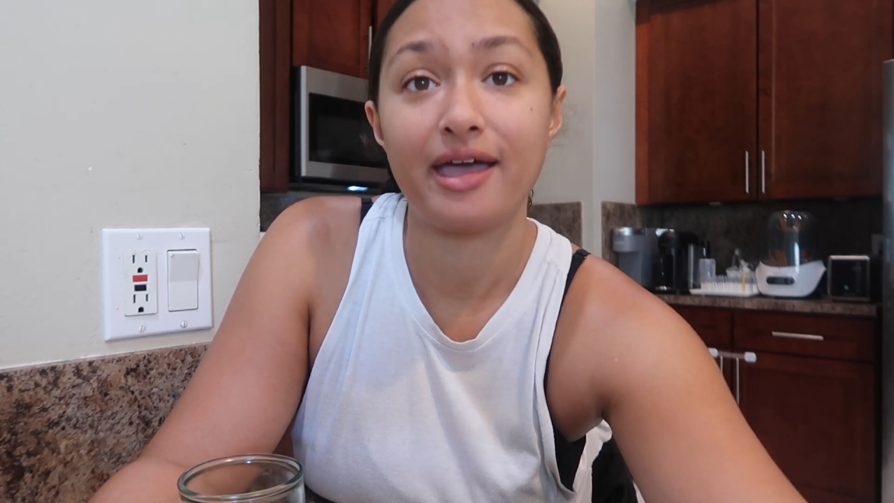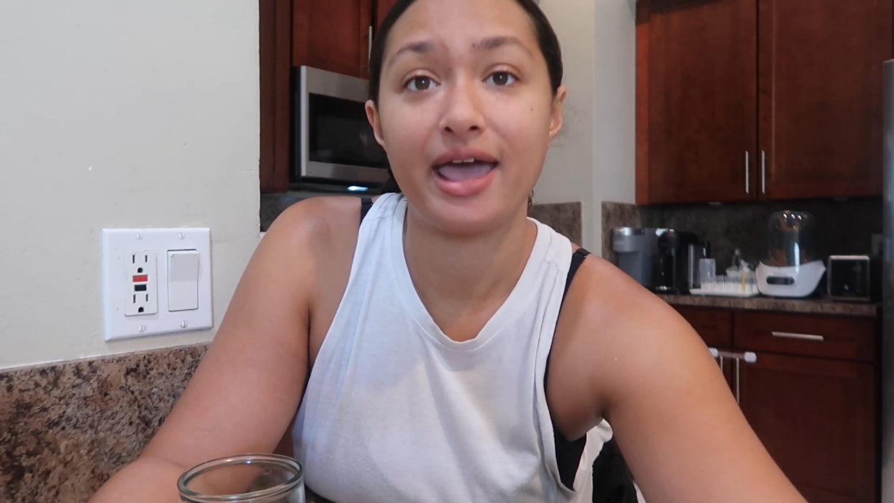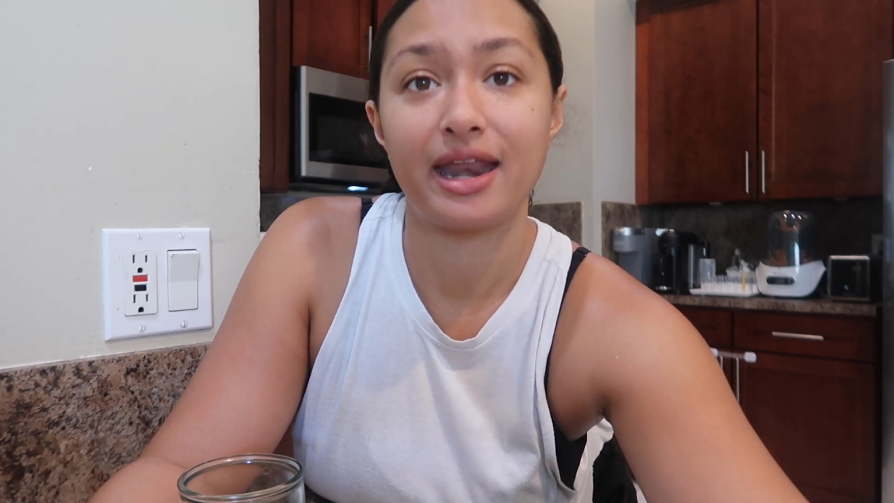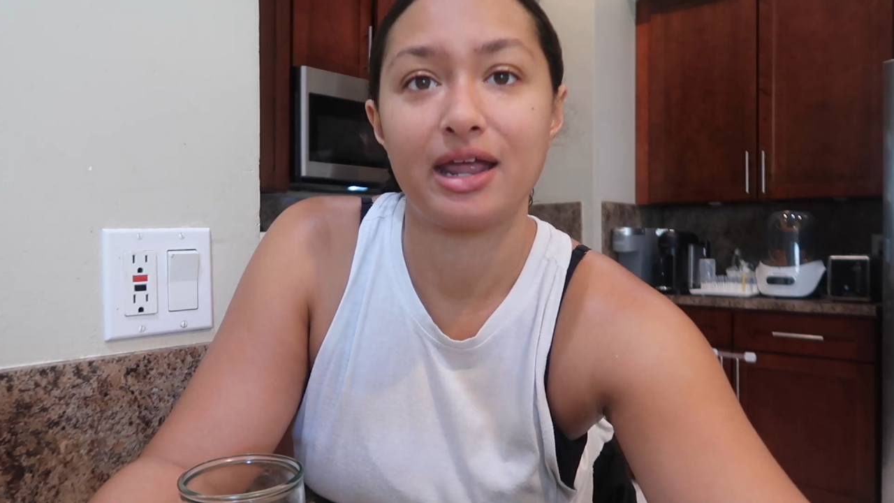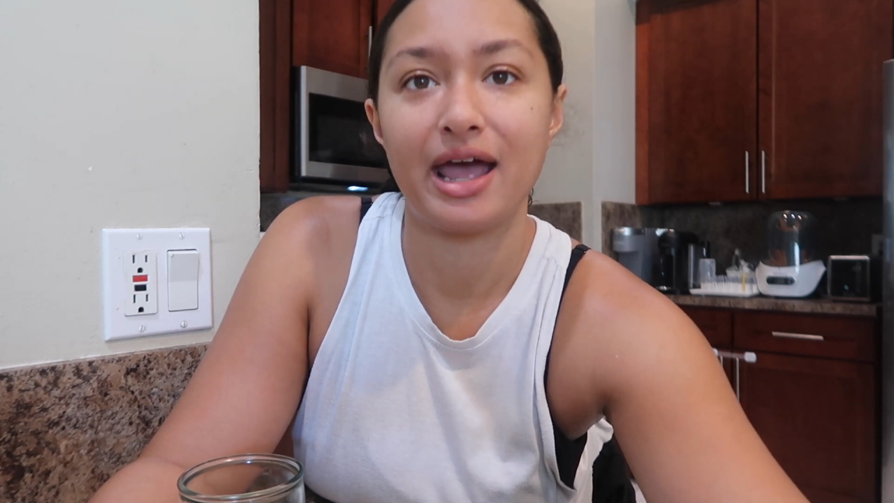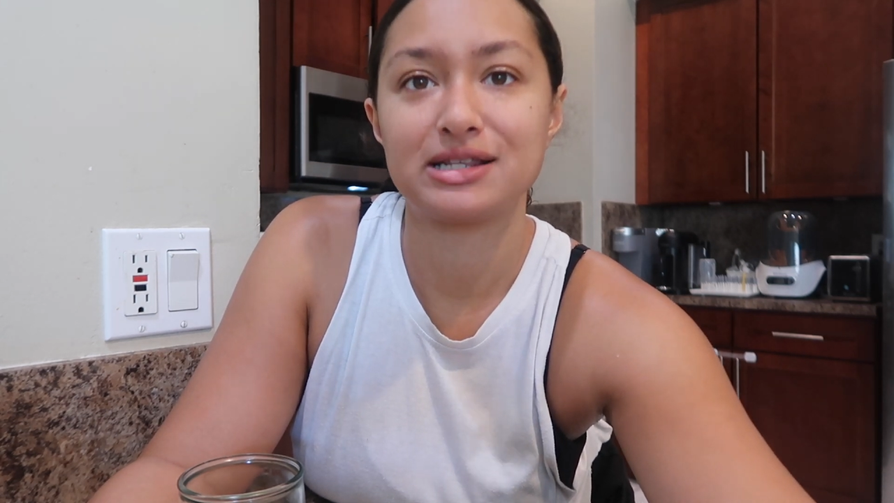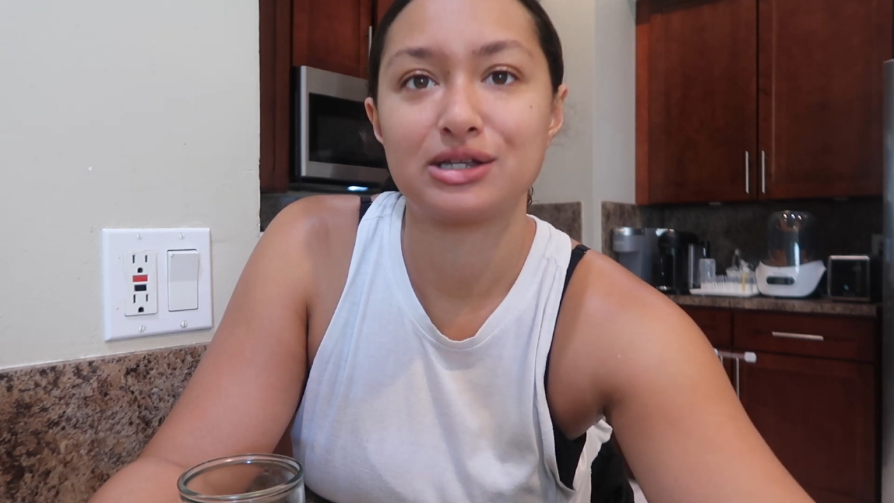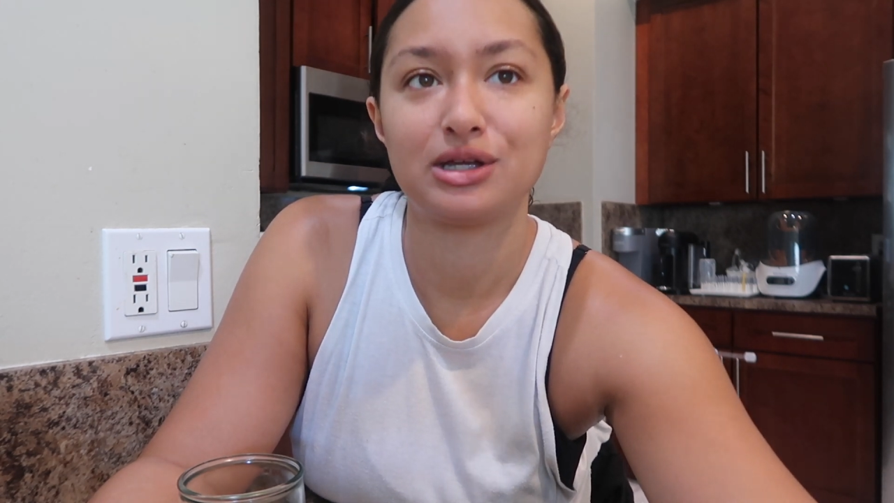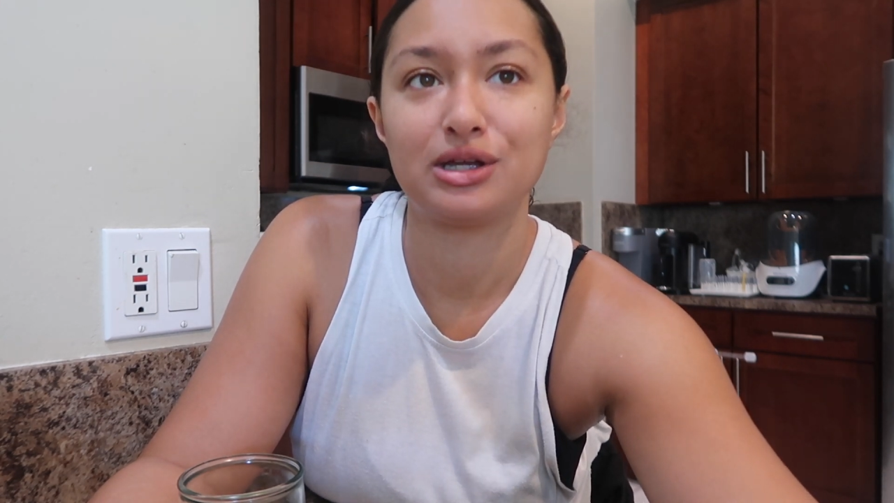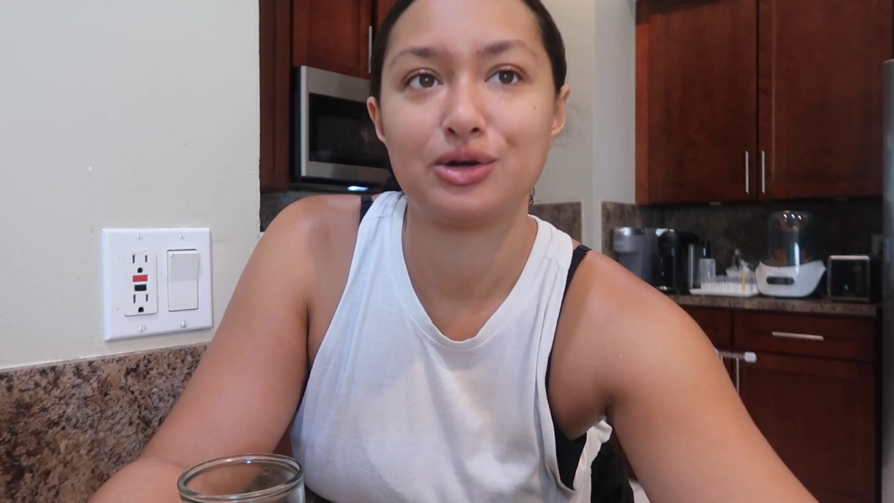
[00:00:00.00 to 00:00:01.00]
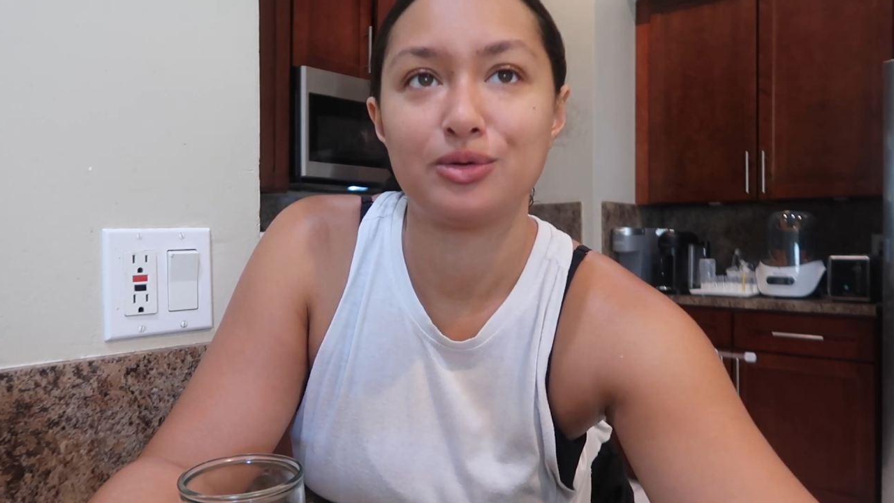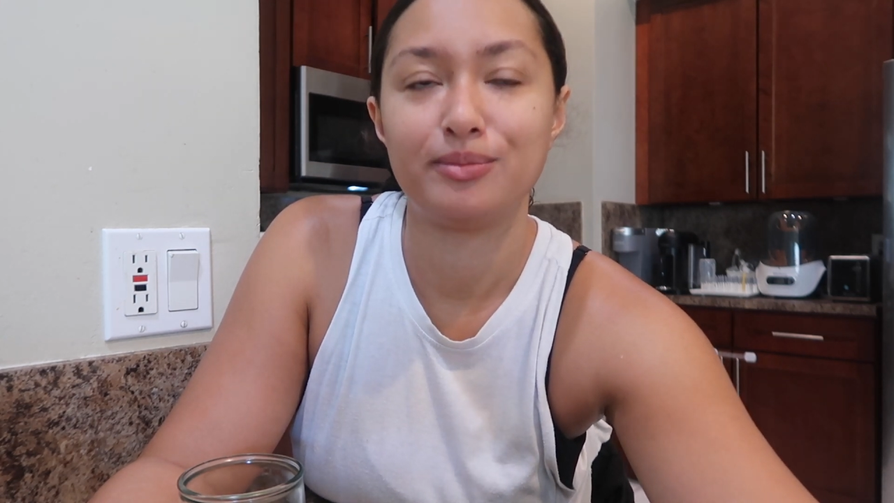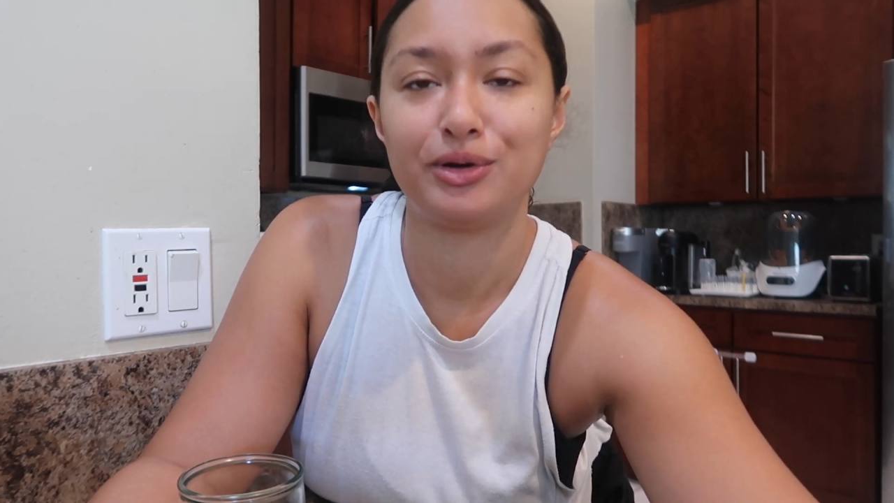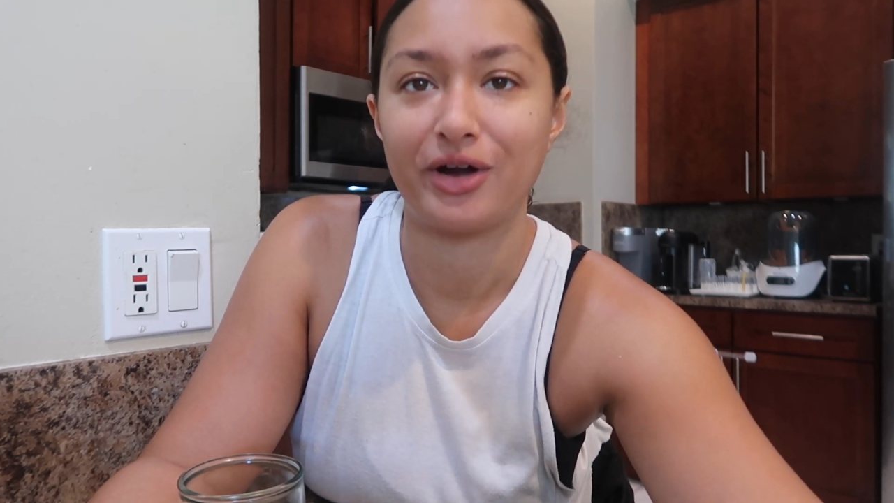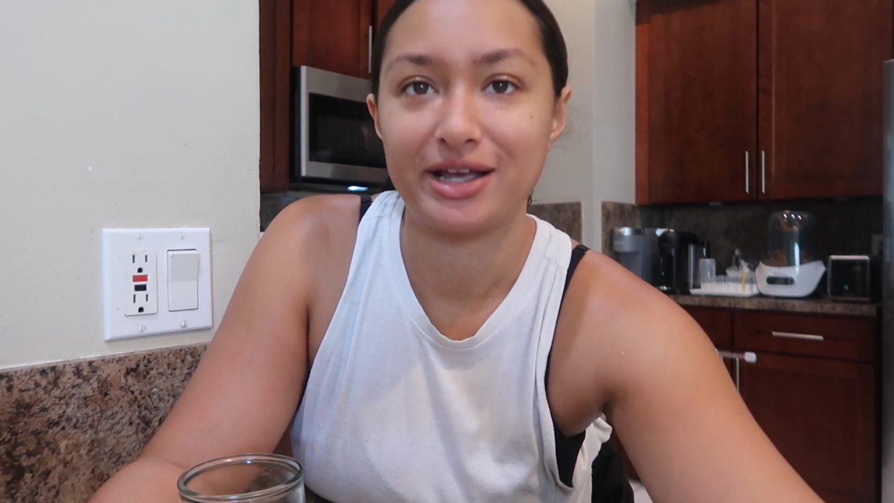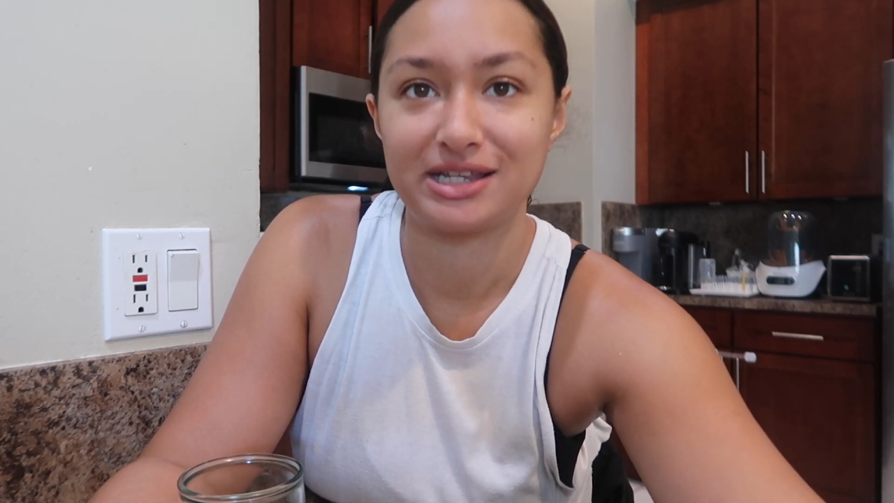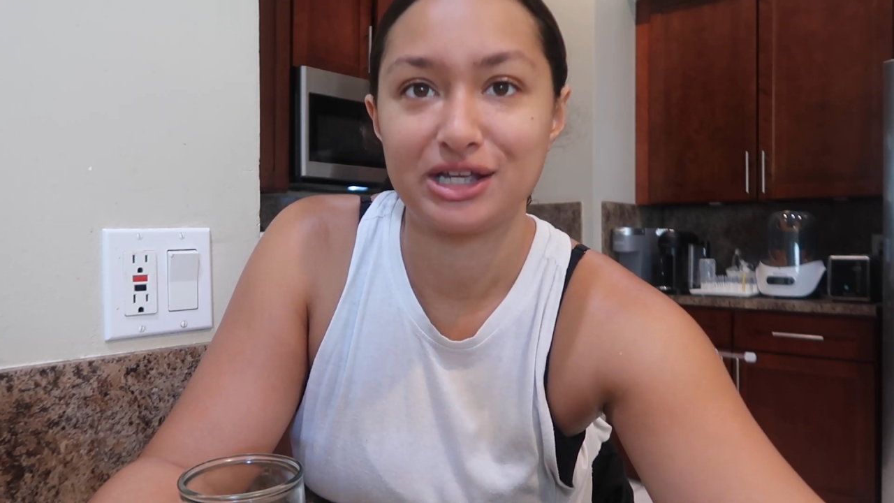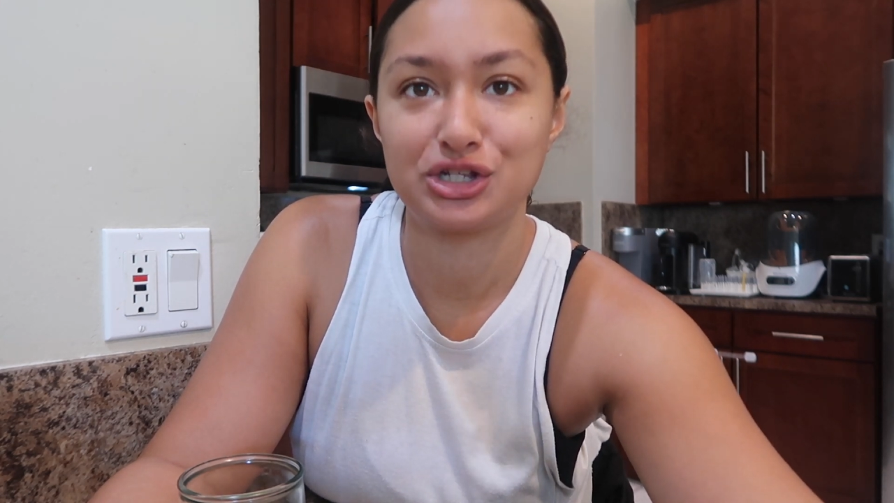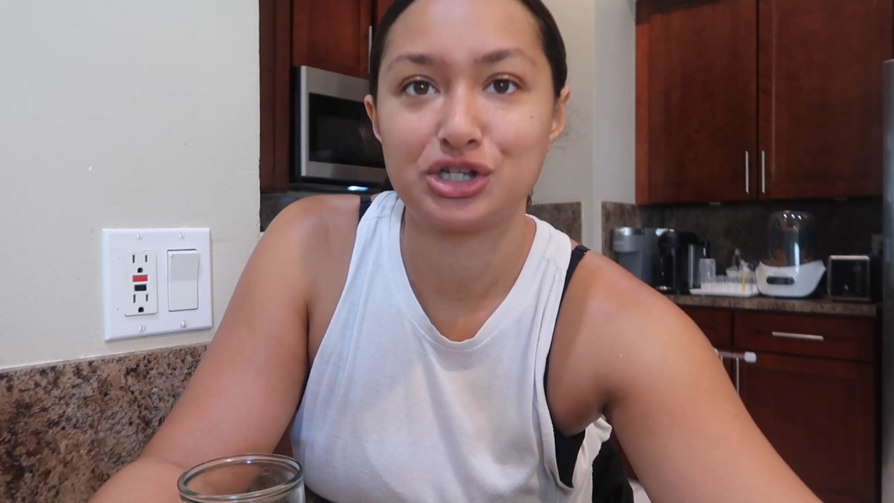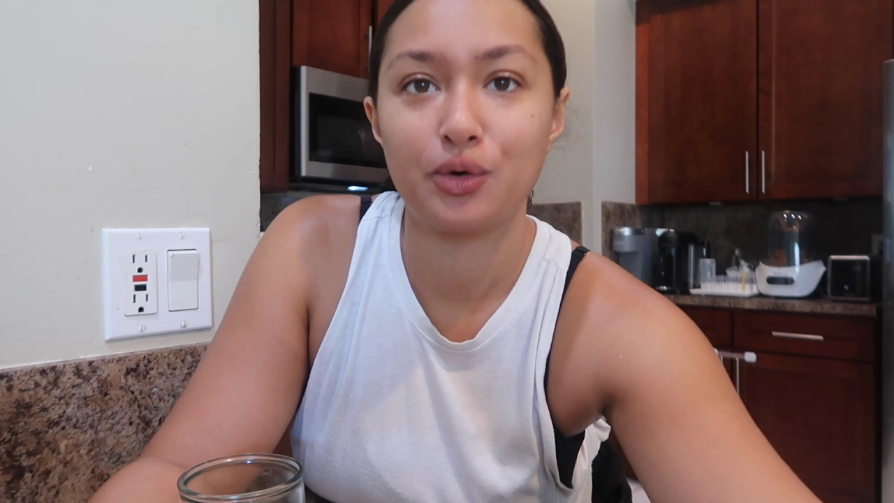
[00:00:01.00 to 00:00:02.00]
and it hasn't been
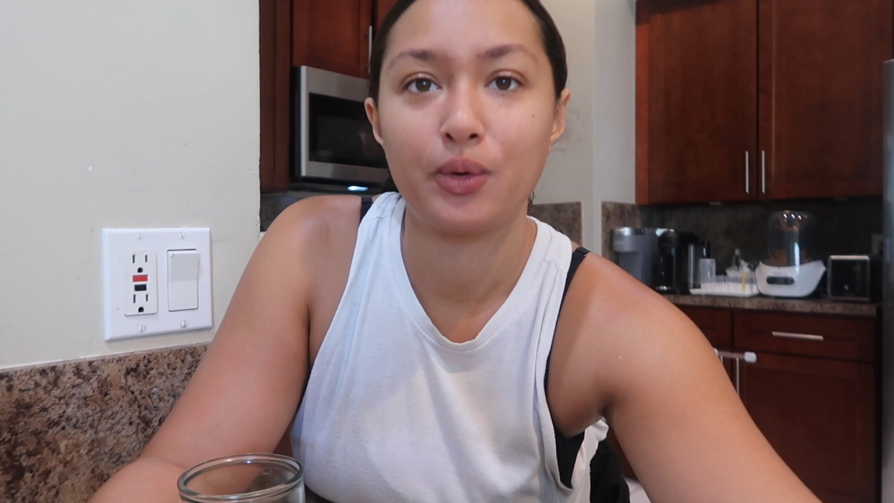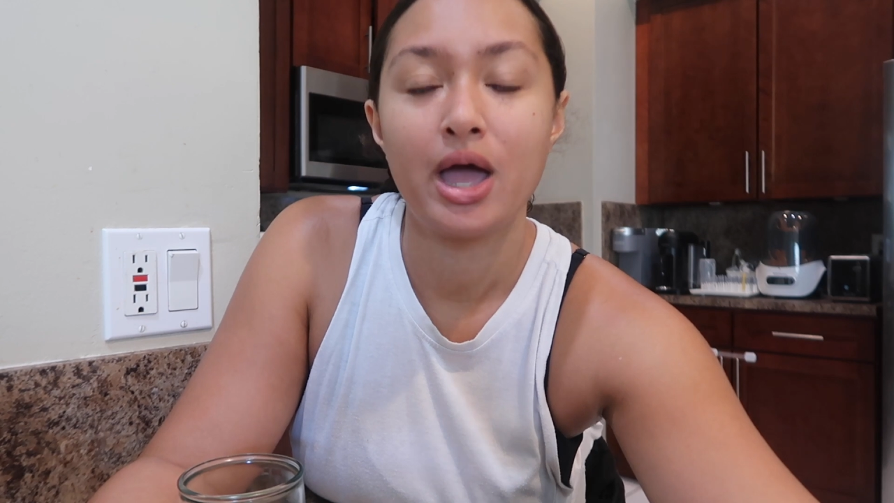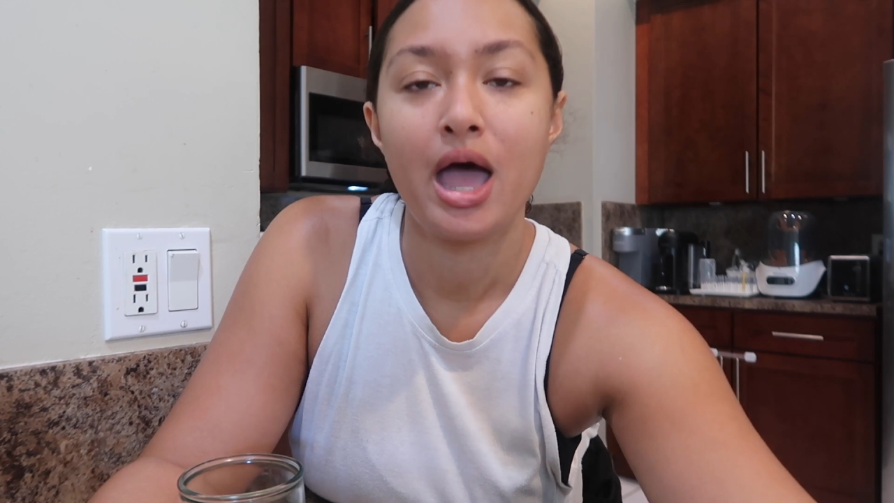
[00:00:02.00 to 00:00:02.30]
rising, so